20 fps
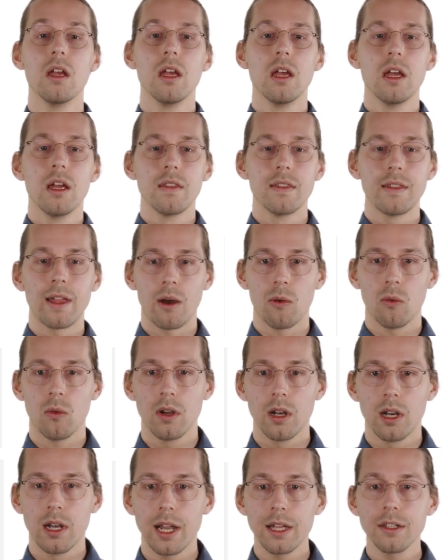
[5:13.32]
Now,
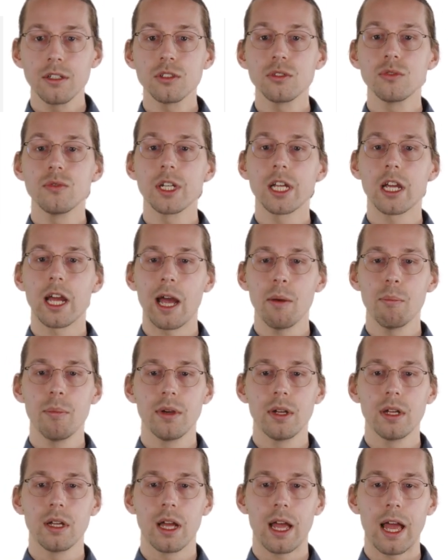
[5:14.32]
let us recap
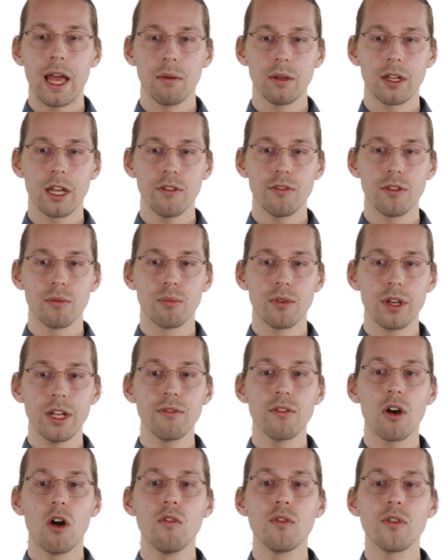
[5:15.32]
and give a brief
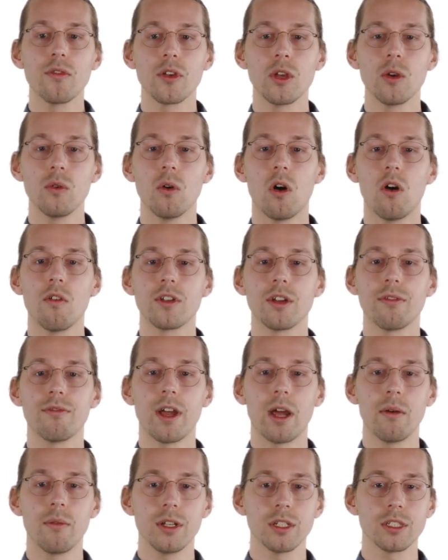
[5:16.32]
overview of the
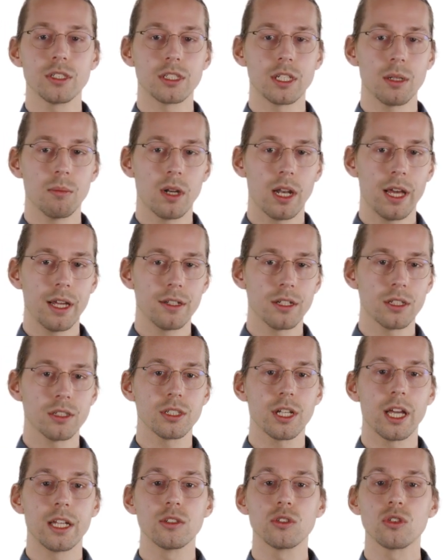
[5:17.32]
various simulators
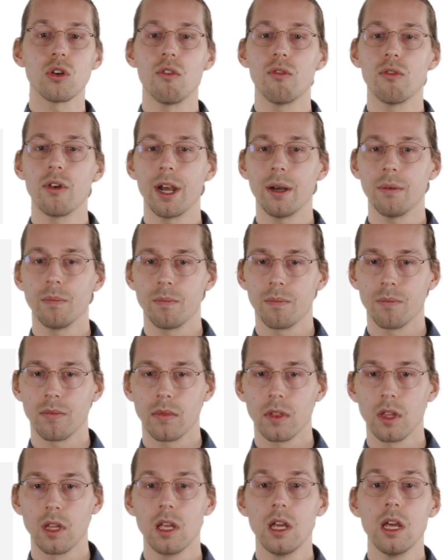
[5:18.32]
and software.
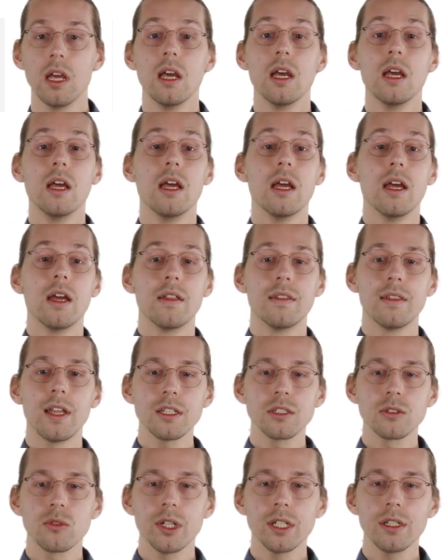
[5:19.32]

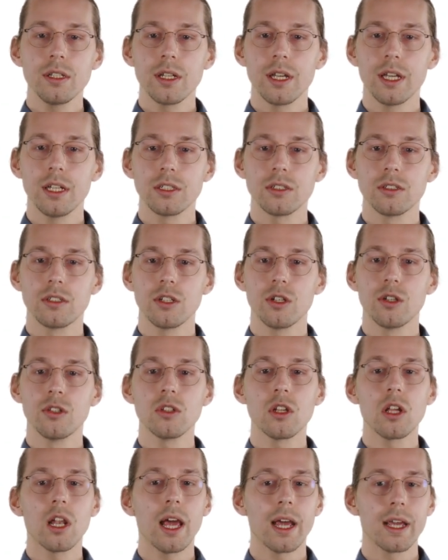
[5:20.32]
NetSquid is the
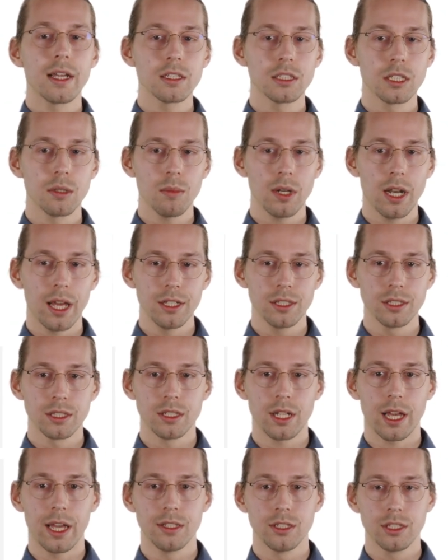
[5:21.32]
underlying simulation
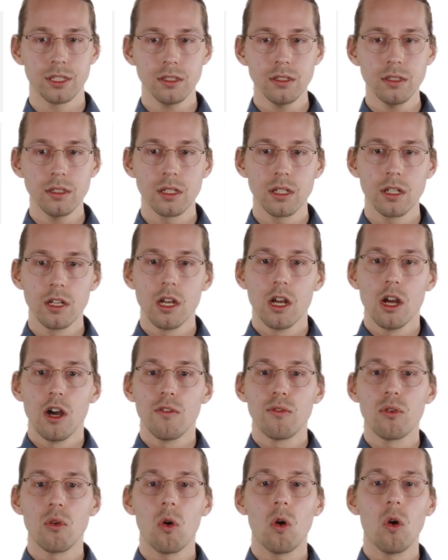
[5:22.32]
engine
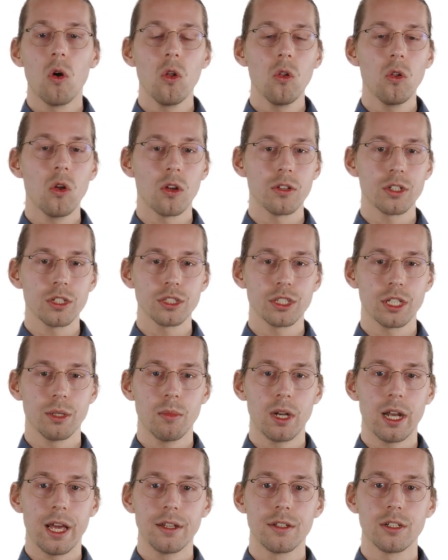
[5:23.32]
for all other
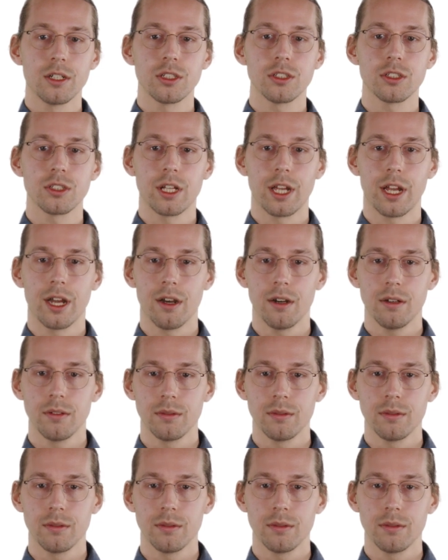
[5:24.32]
simulators here.